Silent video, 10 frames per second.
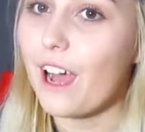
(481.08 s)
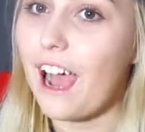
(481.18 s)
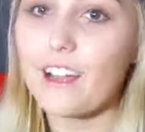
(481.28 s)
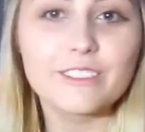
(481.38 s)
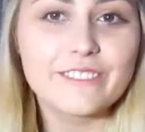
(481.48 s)

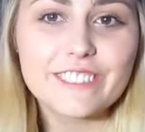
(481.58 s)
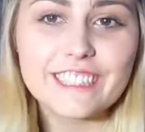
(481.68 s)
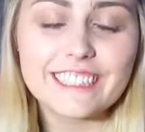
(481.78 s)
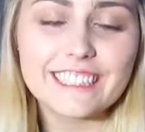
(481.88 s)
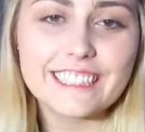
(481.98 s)
I will
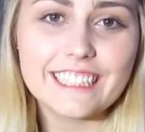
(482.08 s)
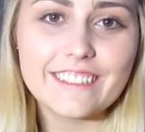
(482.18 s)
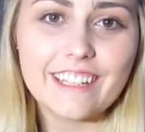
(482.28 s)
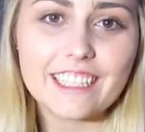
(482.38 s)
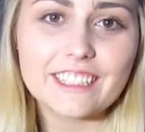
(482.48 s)
personally see
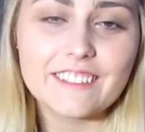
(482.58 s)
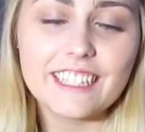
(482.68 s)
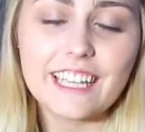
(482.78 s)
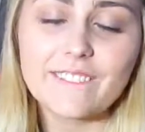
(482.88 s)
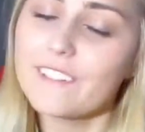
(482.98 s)
you next
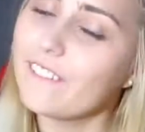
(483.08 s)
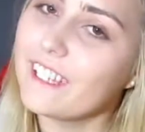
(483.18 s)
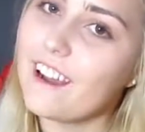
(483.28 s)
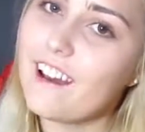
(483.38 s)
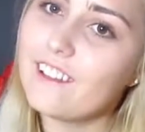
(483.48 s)
week, but
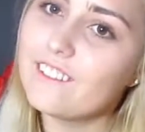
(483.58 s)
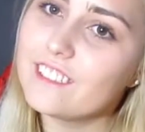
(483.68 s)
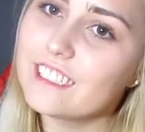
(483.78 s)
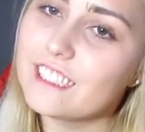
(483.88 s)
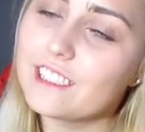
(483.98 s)
we all
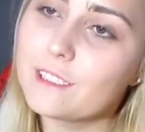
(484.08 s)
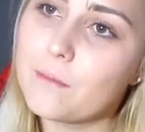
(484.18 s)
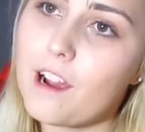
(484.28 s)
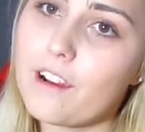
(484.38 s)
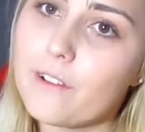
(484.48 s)
will see you
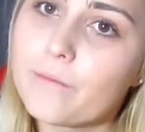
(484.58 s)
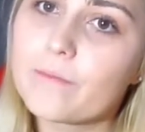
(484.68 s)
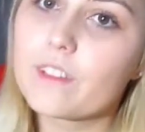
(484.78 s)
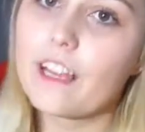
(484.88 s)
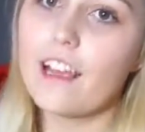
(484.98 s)
tomorrow.
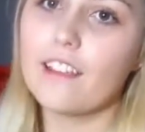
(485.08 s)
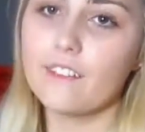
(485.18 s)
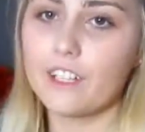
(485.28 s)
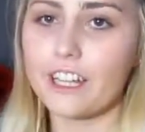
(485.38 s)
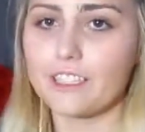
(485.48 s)
I
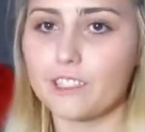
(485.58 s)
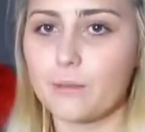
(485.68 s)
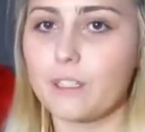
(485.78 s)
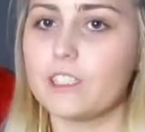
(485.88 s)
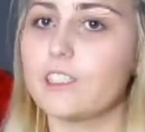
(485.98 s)
love you guys
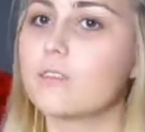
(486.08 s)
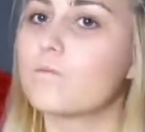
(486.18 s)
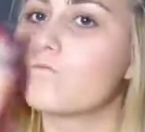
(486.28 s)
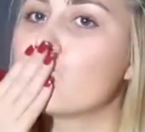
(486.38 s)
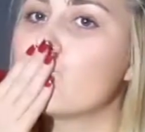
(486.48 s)
so much.
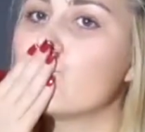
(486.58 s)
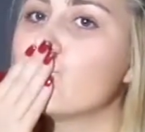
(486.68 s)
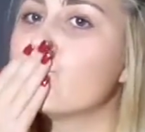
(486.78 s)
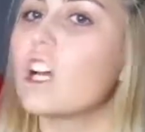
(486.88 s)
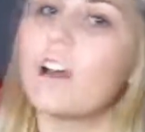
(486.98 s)

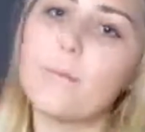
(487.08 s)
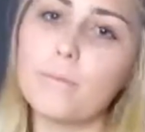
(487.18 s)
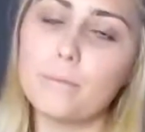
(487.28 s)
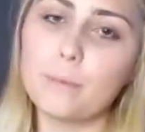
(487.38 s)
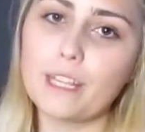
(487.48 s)
Mwah.
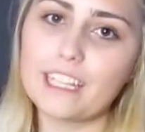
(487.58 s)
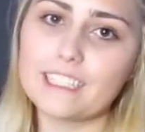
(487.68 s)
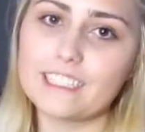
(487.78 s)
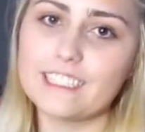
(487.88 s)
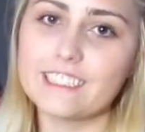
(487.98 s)
Big
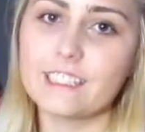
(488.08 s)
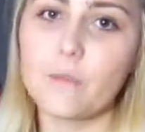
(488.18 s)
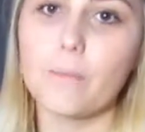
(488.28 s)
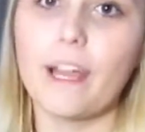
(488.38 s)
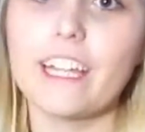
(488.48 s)
kisses.
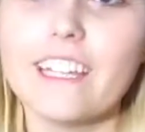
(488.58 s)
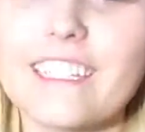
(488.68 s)
Bye.